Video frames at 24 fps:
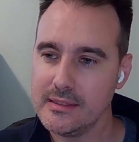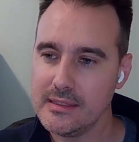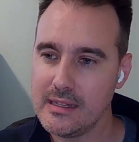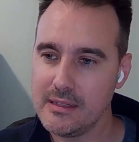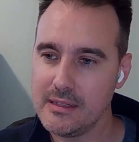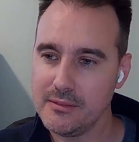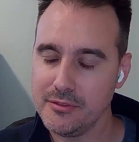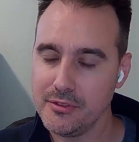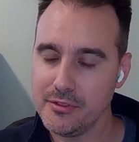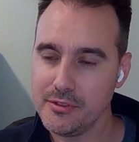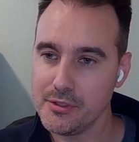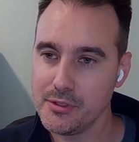
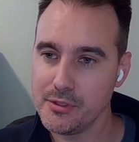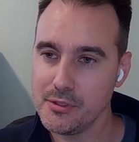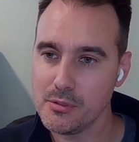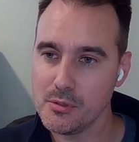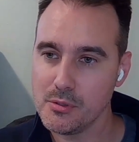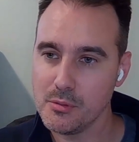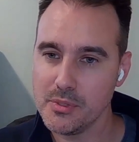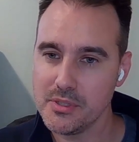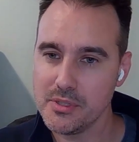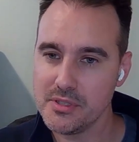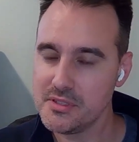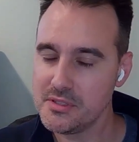for your
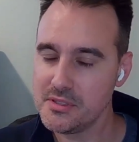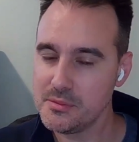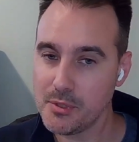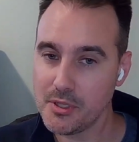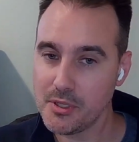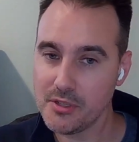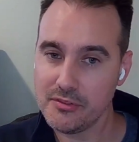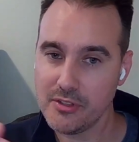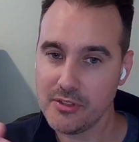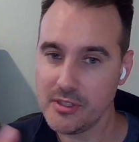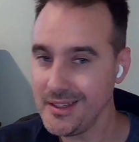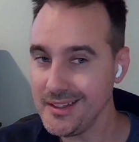Google Business
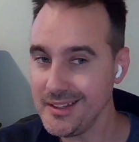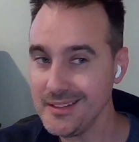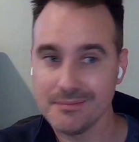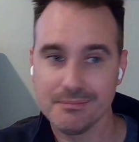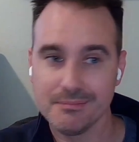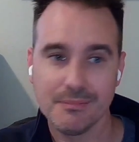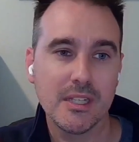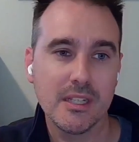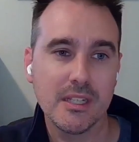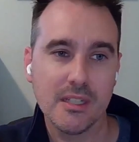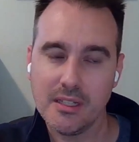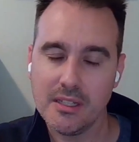Profile
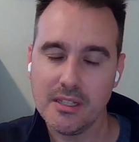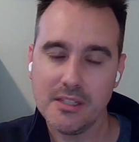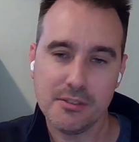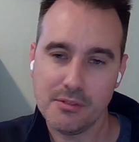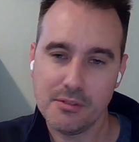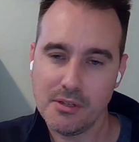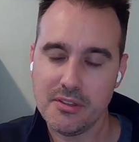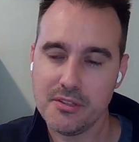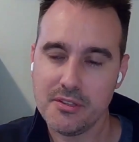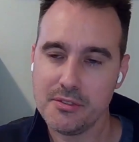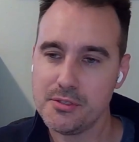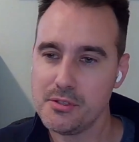and
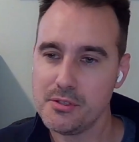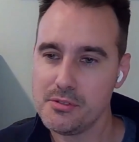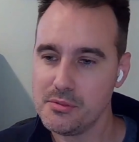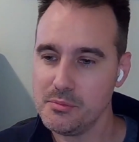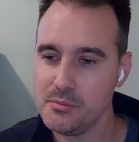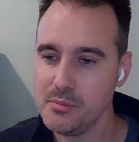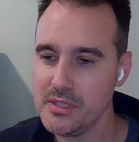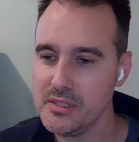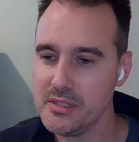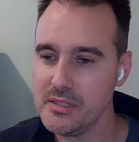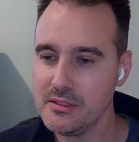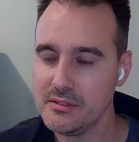your other
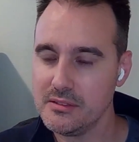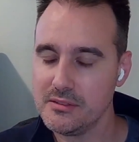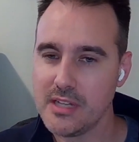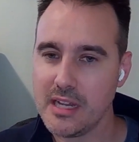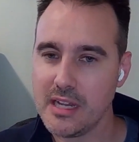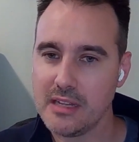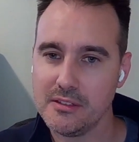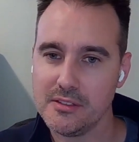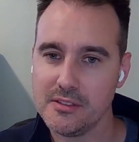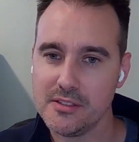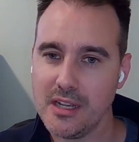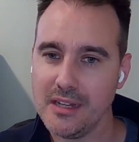social media
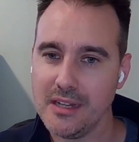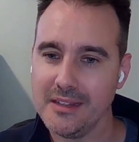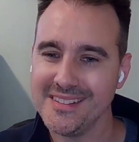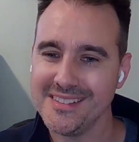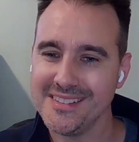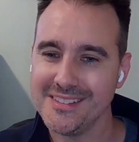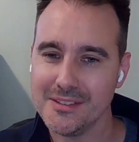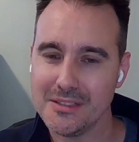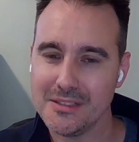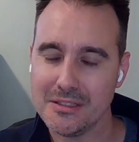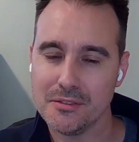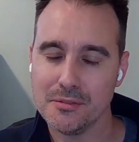channels,
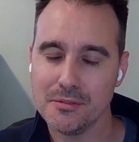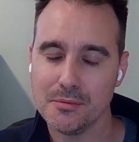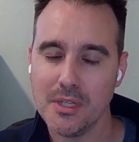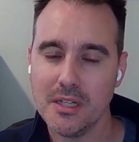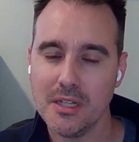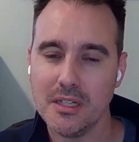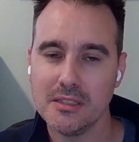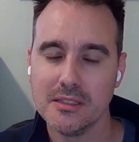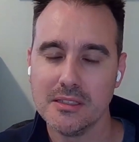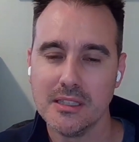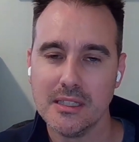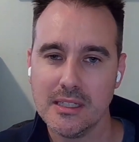ideally, as
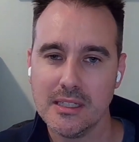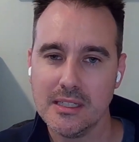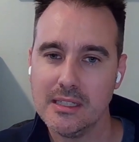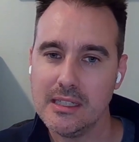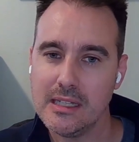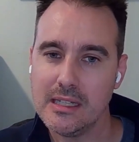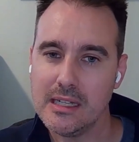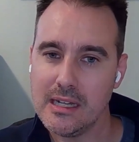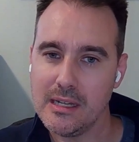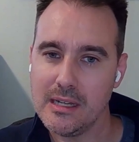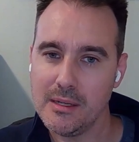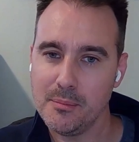well.
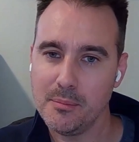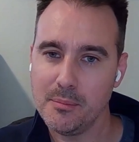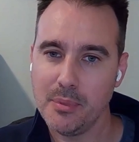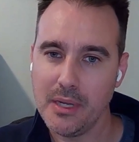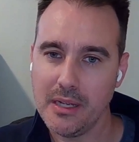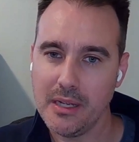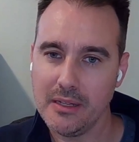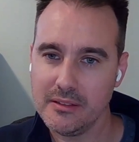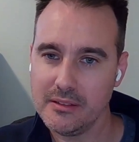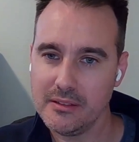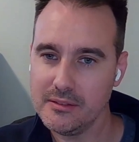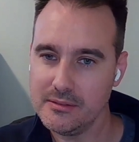
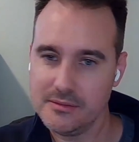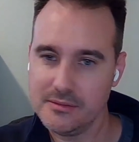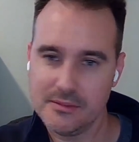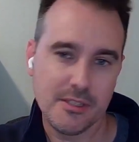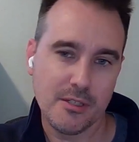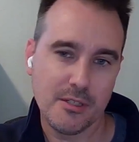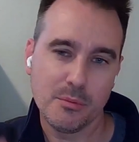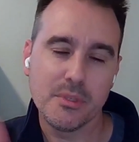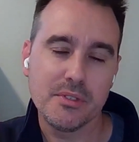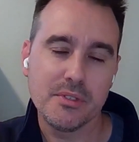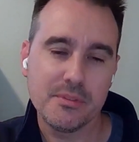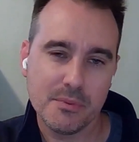But, you
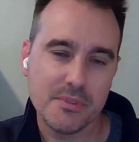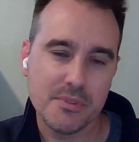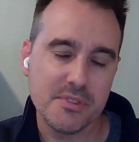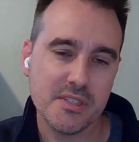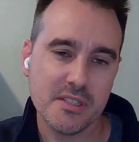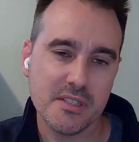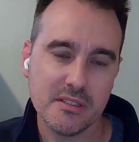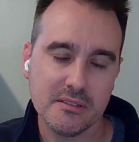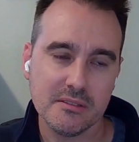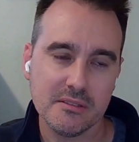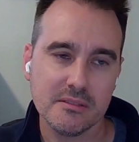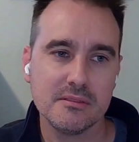know, we're
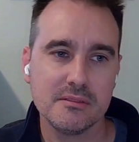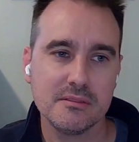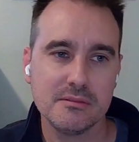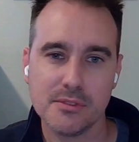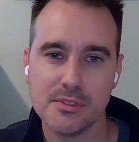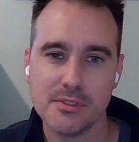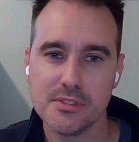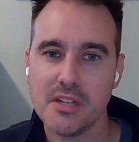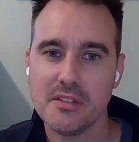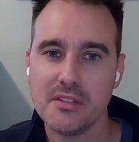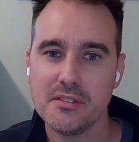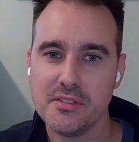seeing
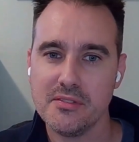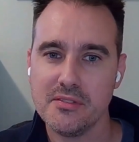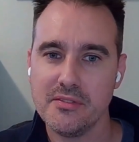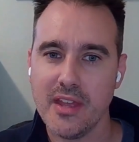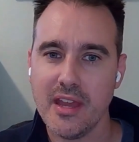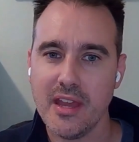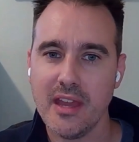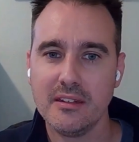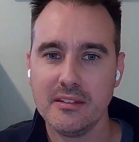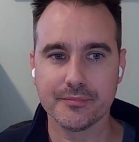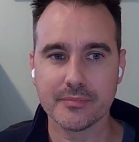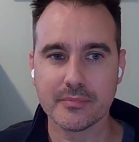results of that.